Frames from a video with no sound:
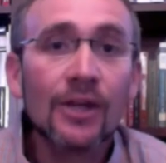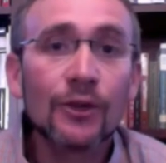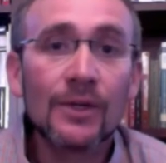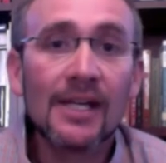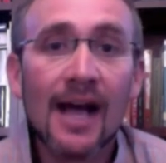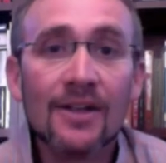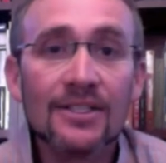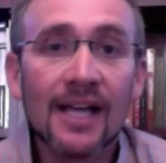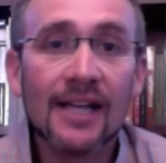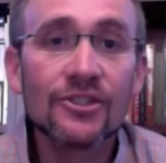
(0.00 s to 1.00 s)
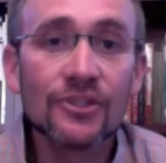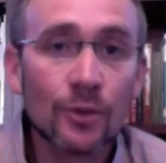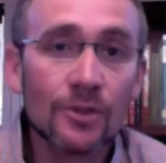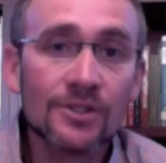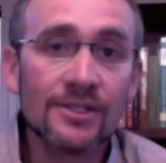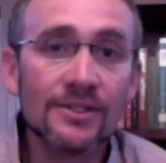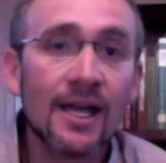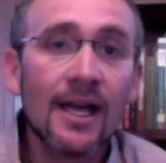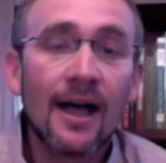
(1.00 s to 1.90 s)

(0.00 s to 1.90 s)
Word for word: three outside sources